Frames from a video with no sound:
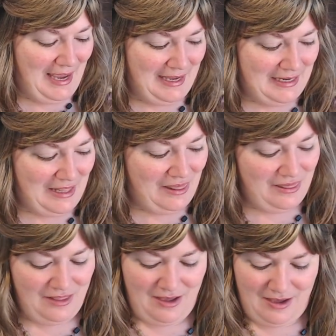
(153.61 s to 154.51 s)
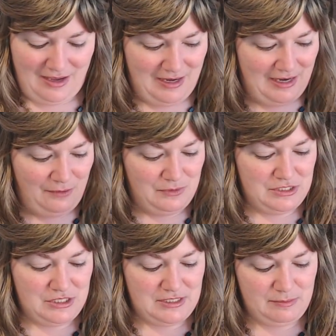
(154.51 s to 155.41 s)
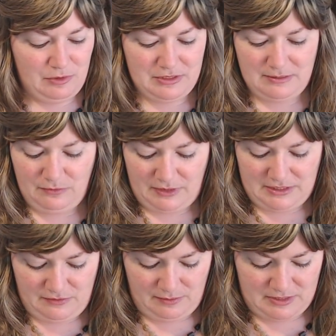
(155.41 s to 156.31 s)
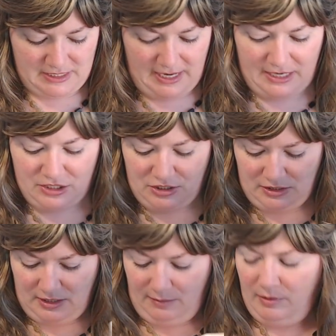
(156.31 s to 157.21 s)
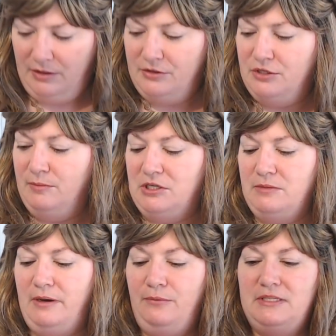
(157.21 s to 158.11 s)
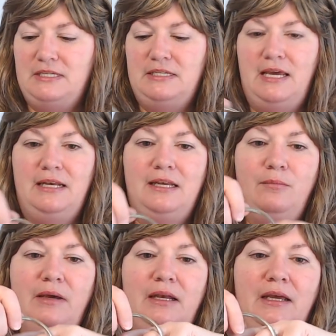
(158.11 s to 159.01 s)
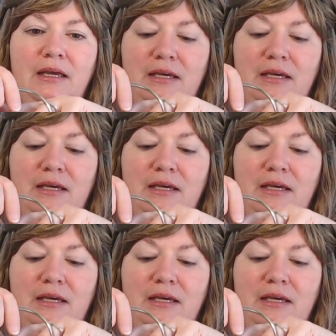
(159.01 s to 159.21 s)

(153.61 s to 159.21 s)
And I thought I would just pull some threads from Stash, not bother too much about what's intended, but